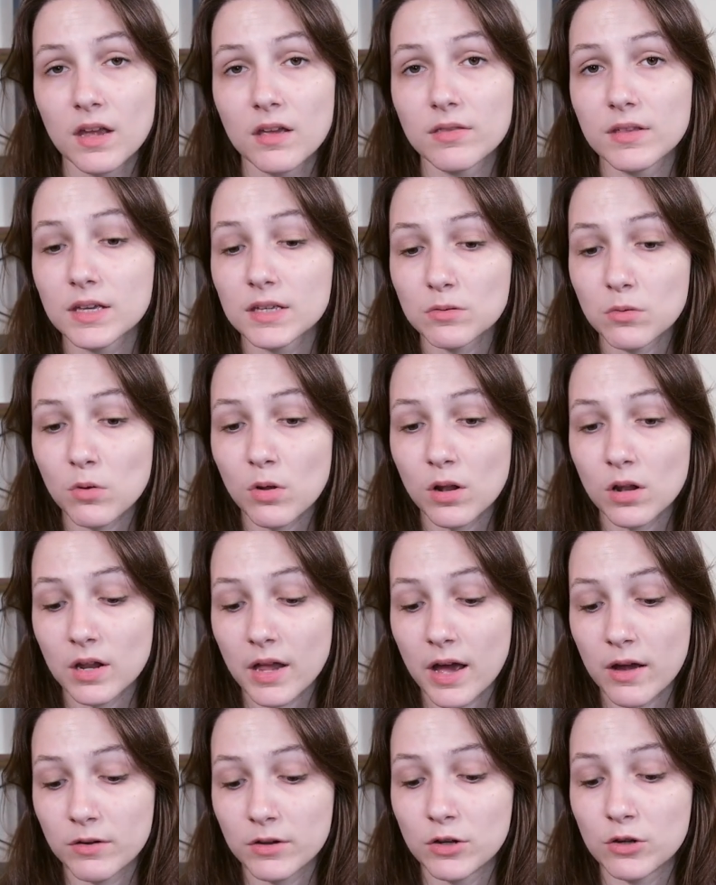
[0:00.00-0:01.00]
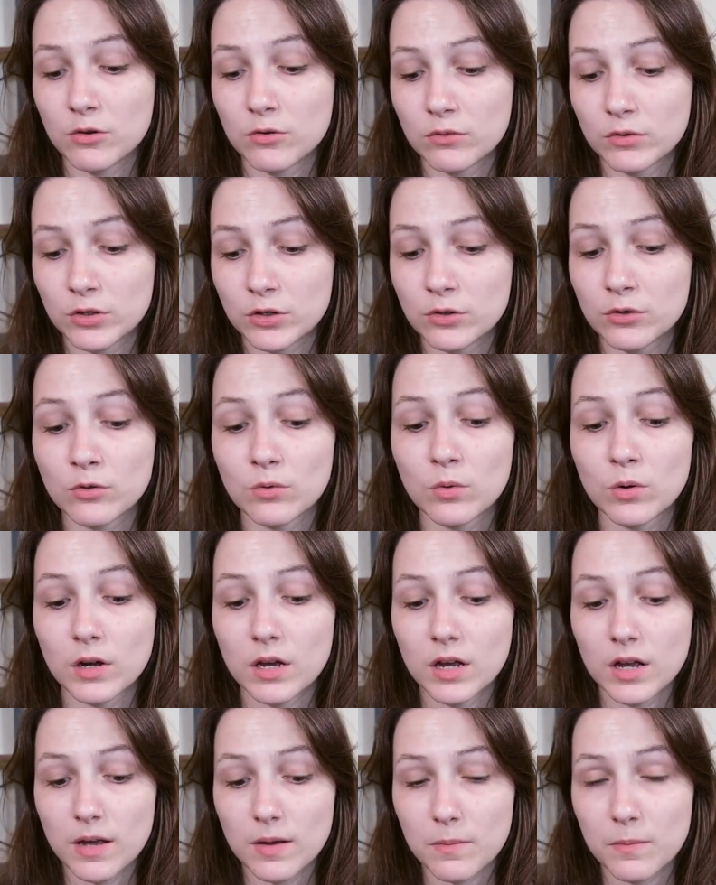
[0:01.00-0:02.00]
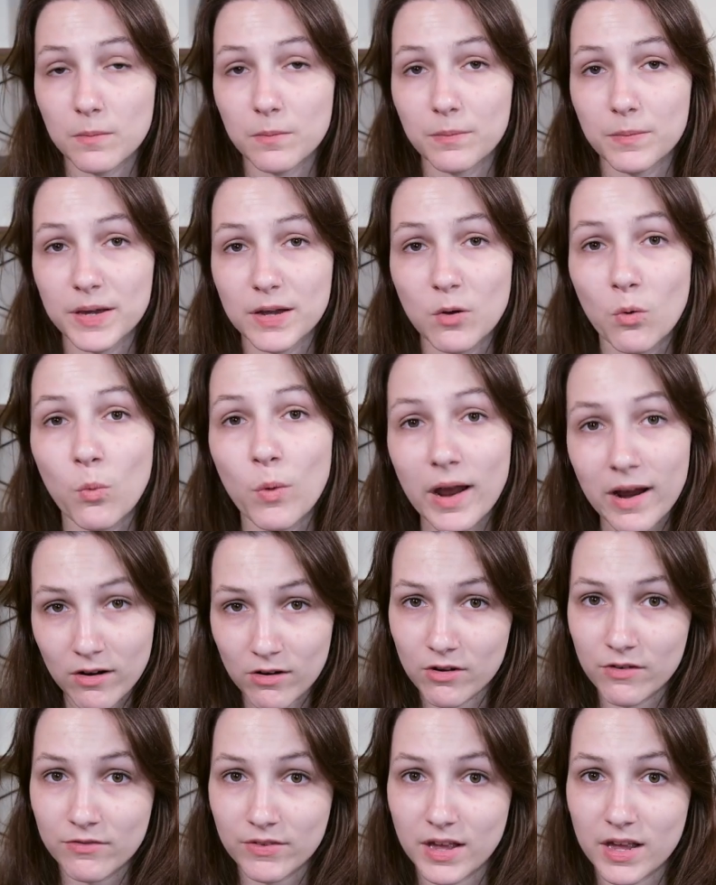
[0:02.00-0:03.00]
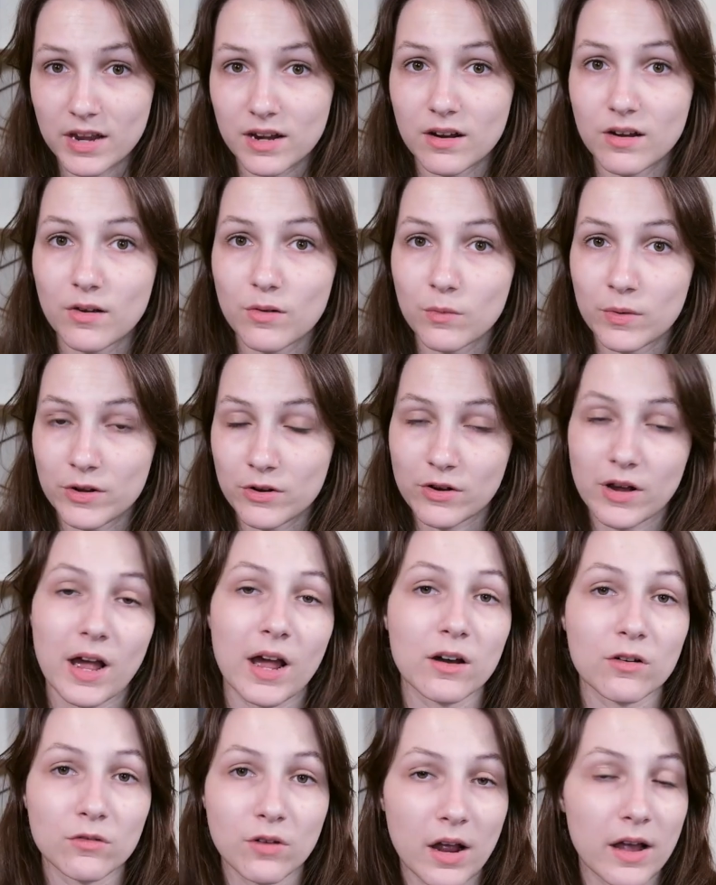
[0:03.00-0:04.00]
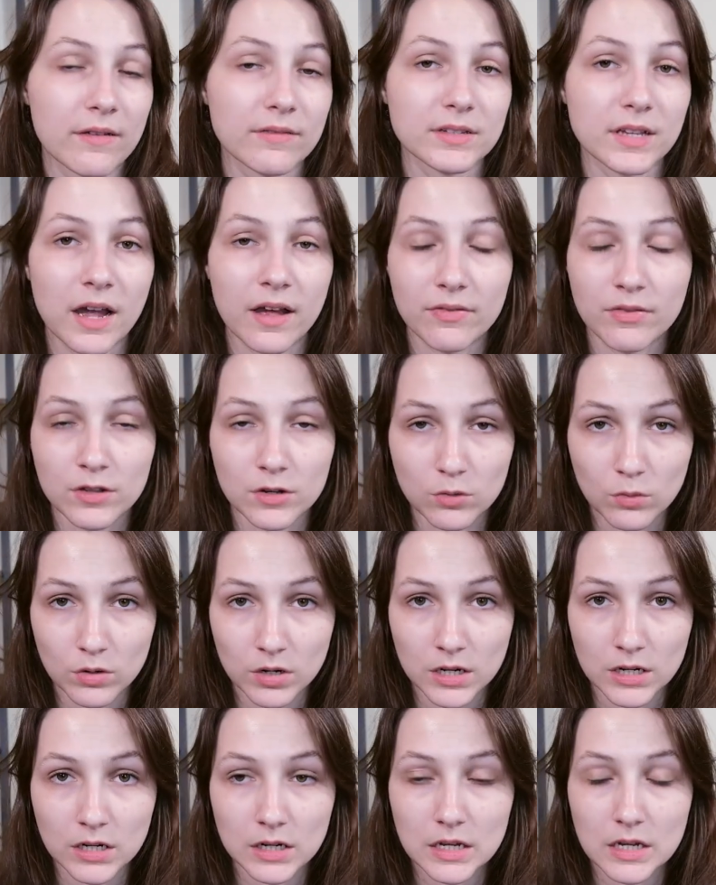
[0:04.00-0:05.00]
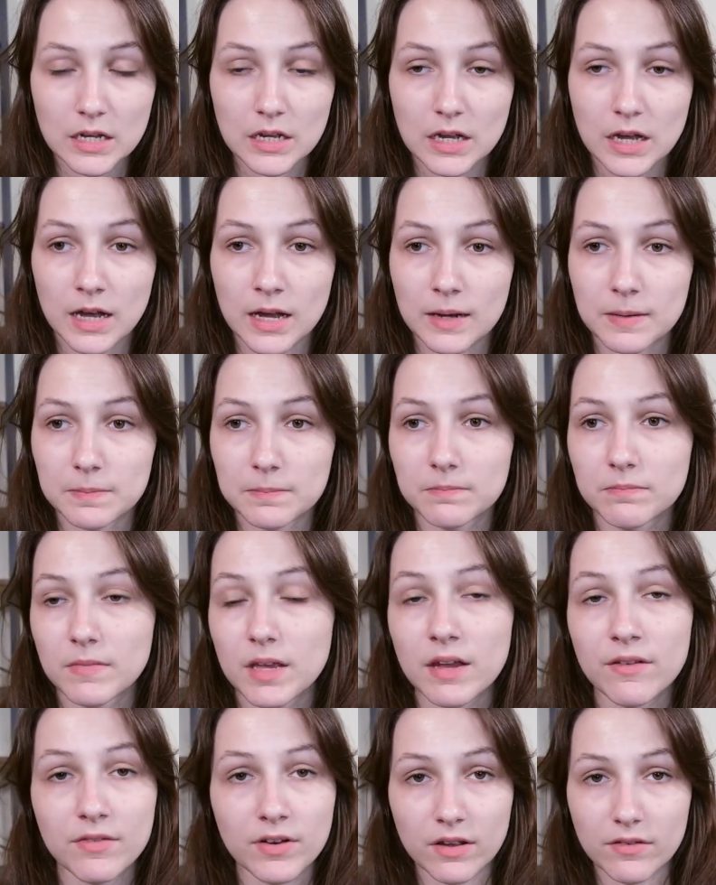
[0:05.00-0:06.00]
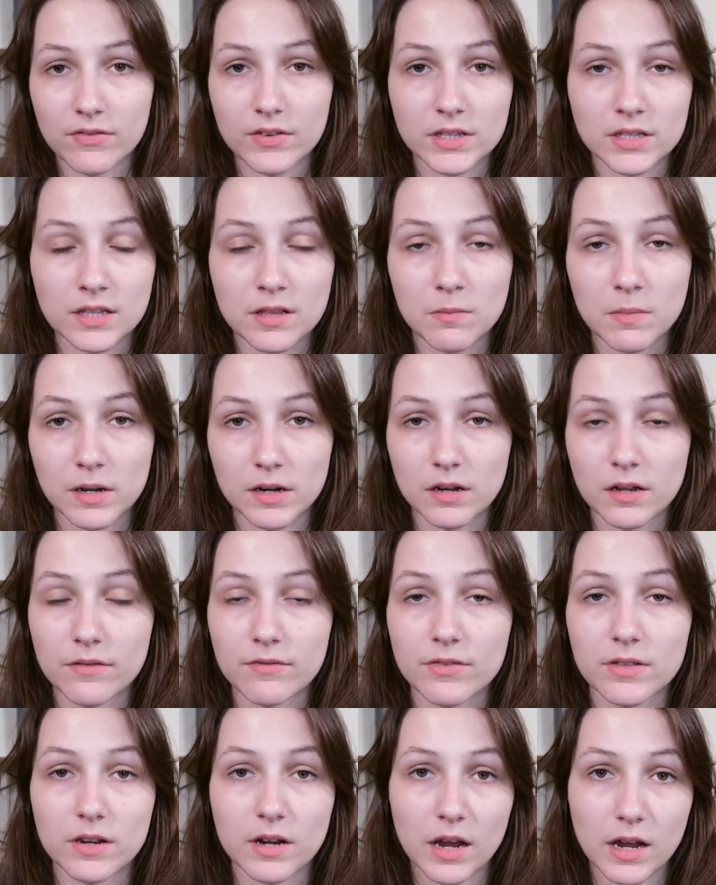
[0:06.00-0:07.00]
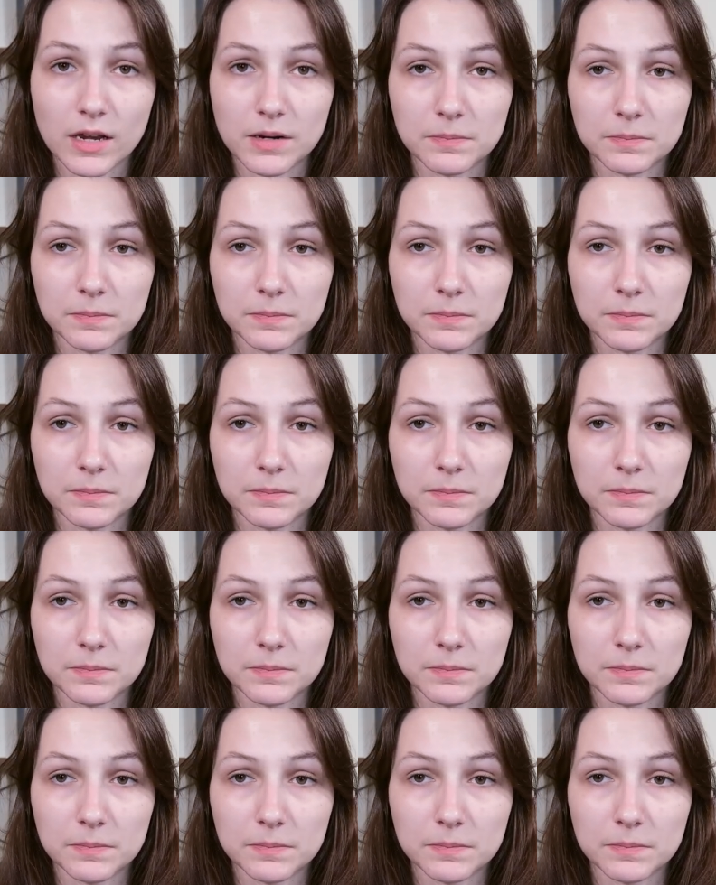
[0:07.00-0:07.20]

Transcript: These will allow you to be aware of it when your cat arrives at the door, even if it's in the middle of the night.